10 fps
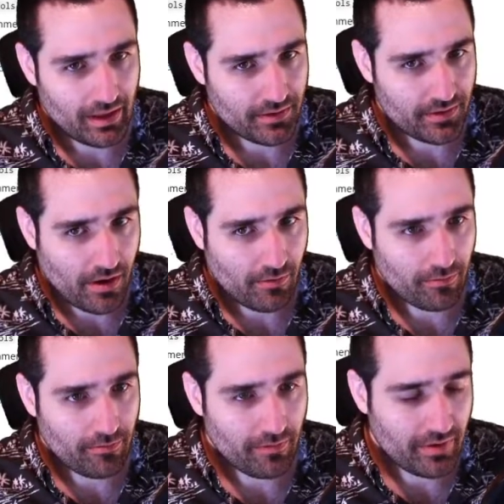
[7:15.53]

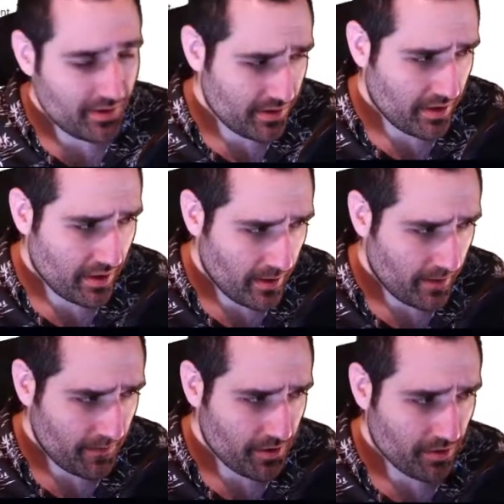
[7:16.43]
So this is the
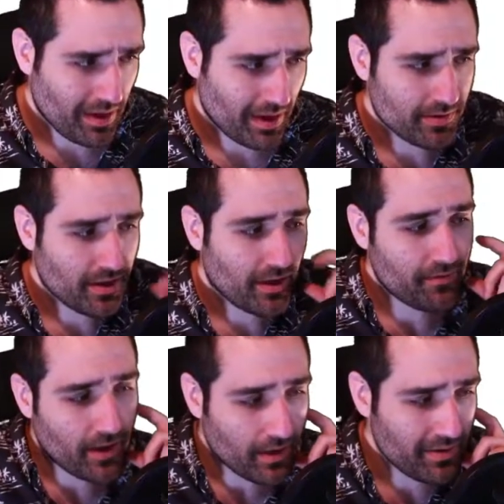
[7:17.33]
official Microsoft
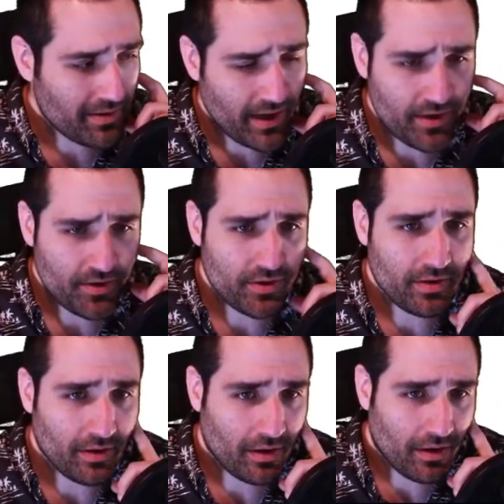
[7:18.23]

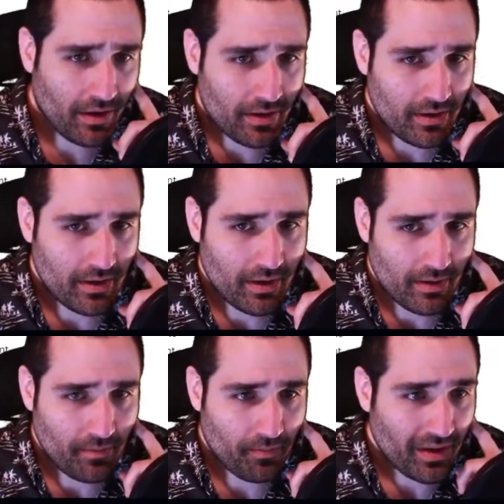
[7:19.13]
documentation
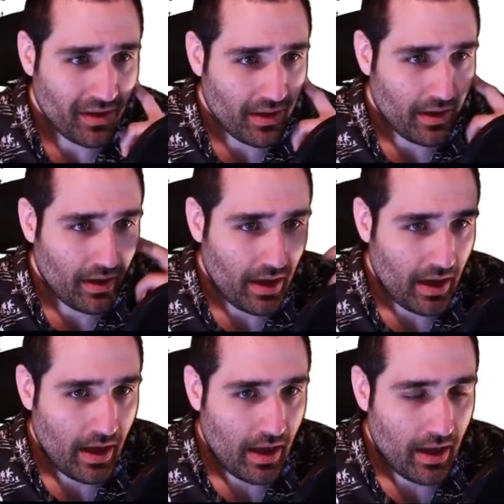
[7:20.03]
on
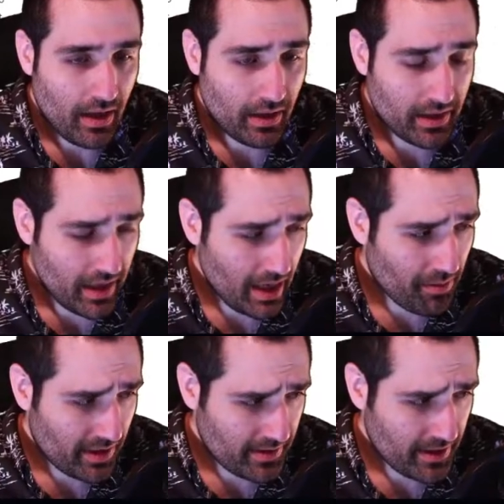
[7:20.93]

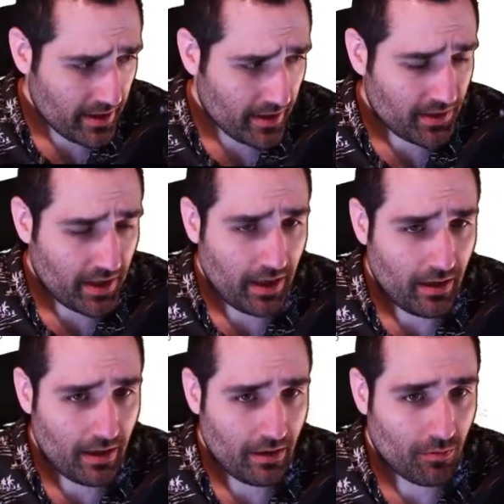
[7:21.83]
enabling TLS
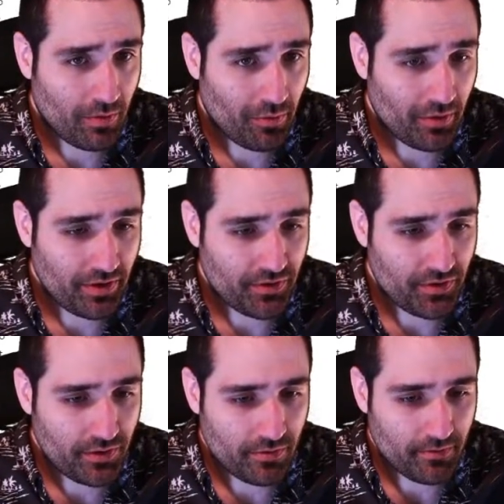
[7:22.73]

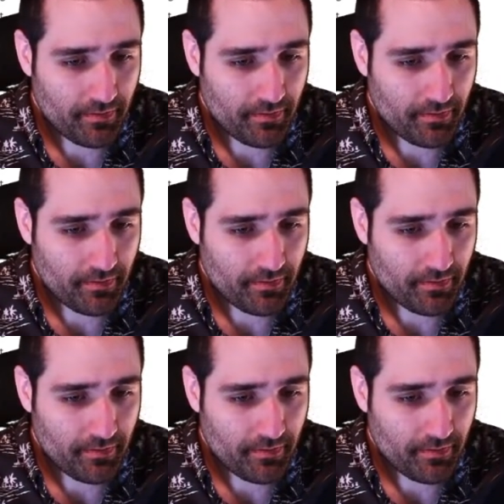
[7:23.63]
1.2,